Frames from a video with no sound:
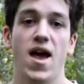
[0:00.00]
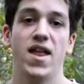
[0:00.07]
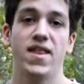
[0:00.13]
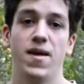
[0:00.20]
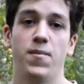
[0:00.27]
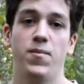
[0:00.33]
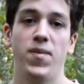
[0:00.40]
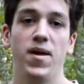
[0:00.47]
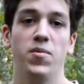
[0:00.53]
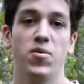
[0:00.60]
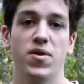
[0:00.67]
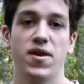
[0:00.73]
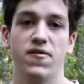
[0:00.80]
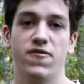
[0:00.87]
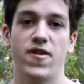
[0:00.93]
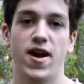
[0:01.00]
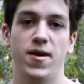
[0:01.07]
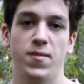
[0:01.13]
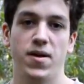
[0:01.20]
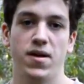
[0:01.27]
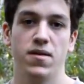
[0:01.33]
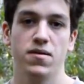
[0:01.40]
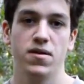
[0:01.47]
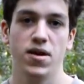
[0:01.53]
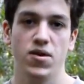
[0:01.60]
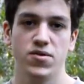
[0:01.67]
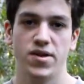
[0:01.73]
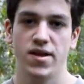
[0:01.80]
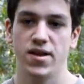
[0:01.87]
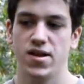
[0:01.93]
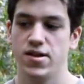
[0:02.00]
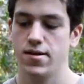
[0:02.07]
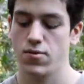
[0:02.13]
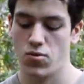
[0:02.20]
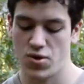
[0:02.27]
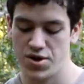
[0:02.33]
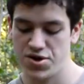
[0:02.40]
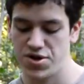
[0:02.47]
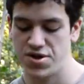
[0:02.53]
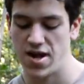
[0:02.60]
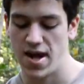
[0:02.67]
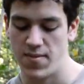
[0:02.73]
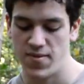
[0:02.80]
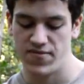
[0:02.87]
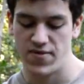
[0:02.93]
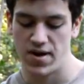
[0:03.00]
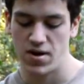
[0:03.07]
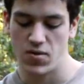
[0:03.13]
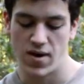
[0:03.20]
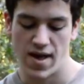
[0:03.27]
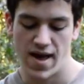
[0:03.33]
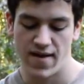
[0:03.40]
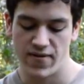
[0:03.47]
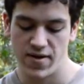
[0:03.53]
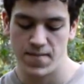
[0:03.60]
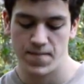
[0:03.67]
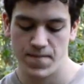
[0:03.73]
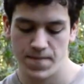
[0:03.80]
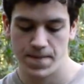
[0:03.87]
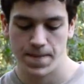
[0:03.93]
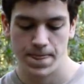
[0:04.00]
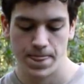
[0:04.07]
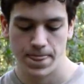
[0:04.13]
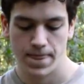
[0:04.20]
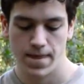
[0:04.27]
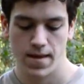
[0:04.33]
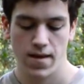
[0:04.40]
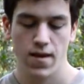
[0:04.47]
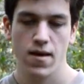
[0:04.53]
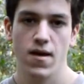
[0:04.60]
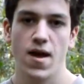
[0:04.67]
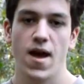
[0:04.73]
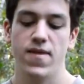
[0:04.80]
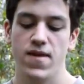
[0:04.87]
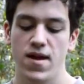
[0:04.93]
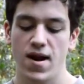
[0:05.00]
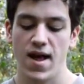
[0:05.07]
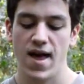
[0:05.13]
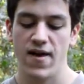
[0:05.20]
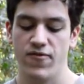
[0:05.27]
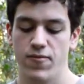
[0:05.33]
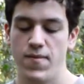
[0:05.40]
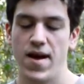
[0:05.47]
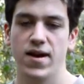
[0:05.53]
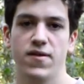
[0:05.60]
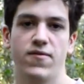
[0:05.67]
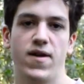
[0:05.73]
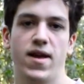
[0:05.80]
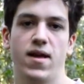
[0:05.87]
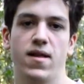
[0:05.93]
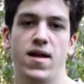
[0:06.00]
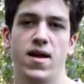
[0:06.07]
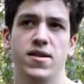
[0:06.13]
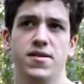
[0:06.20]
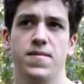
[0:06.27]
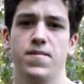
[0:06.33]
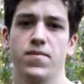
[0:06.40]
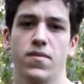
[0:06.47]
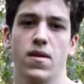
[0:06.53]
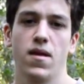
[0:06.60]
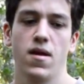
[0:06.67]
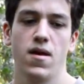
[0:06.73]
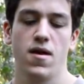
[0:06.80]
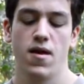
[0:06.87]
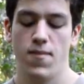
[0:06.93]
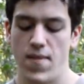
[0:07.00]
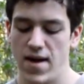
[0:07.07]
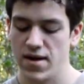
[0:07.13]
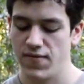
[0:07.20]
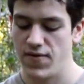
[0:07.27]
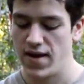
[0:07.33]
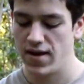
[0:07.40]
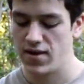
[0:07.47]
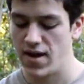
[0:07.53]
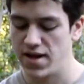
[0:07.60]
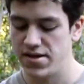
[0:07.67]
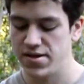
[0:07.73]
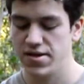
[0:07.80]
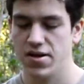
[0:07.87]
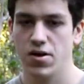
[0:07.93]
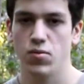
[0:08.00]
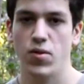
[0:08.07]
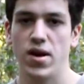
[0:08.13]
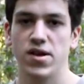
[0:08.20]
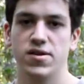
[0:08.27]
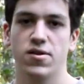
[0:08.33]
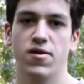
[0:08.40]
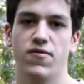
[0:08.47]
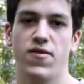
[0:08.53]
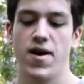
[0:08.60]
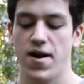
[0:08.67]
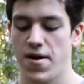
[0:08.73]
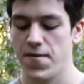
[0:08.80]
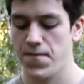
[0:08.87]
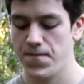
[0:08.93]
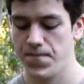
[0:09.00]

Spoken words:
and then people can find me using this orange tape if they know I have it. And then I have a magnifying glass. Magnifying glass is a good way to start a fire,